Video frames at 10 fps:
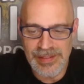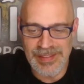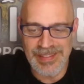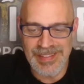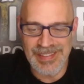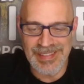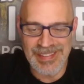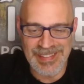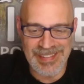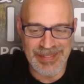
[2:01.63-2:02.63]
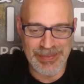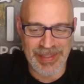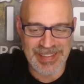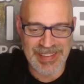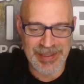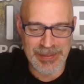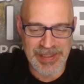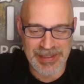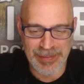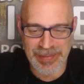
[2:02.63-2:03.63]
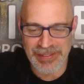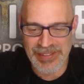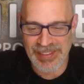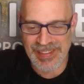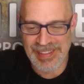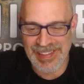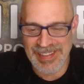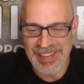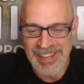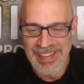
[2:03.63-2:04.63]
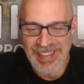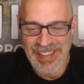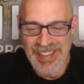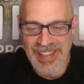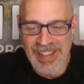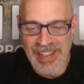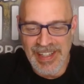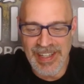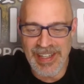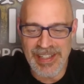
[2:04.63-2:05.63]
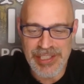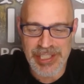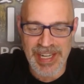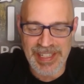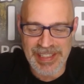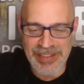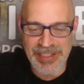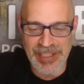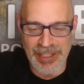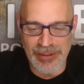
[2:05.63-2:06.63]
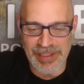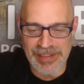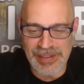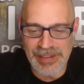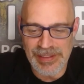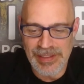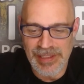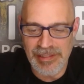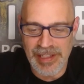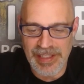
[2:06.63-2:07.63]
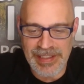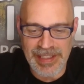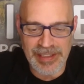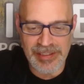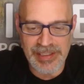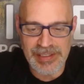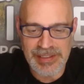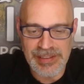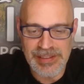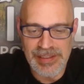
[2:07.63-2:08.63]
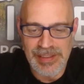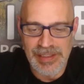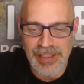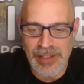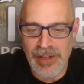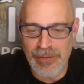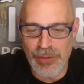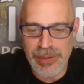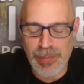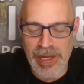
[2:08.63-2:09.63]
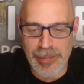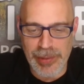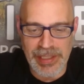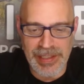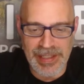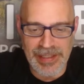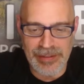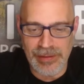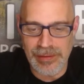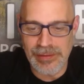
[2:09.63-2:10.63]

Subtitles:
Bite-sized piece of beef jerky. Shane, how's it going? Larry Douglas. Oh, everyone's popping in now.